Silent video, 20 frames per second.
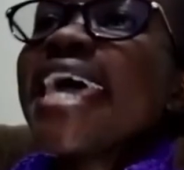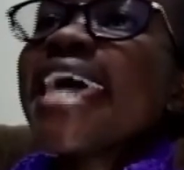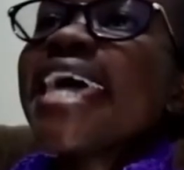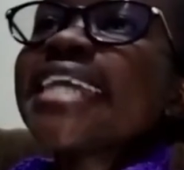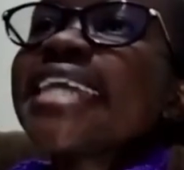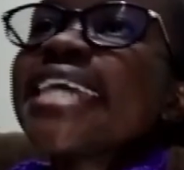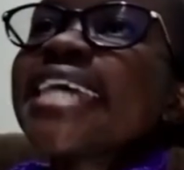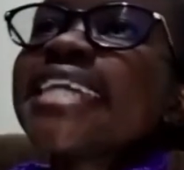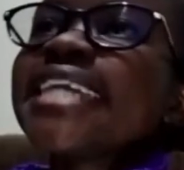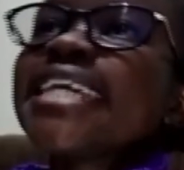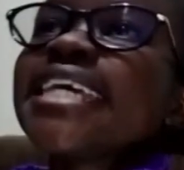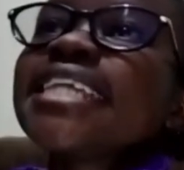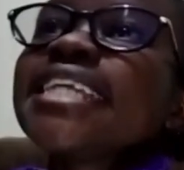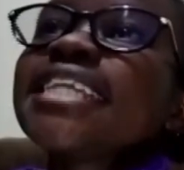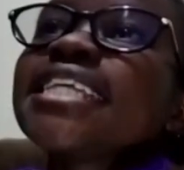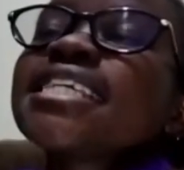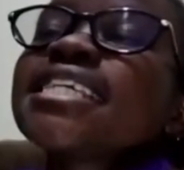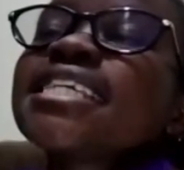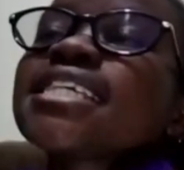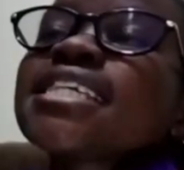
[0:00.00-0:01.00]
and and
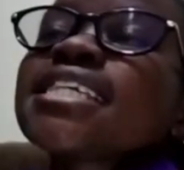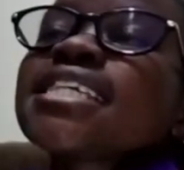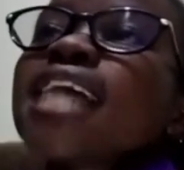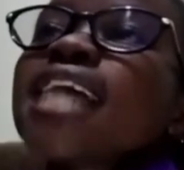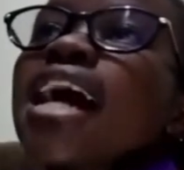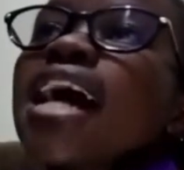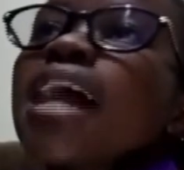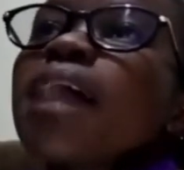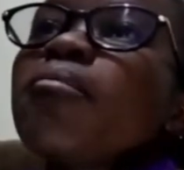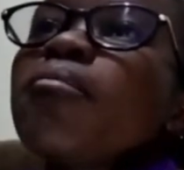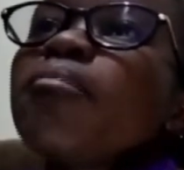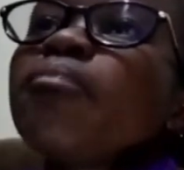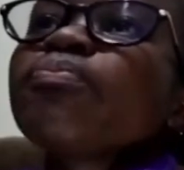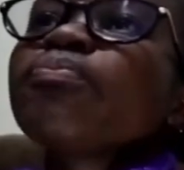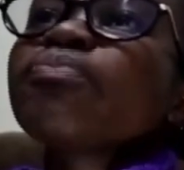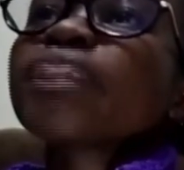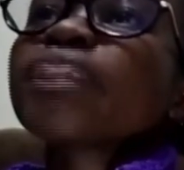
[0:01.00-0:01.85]
and just um,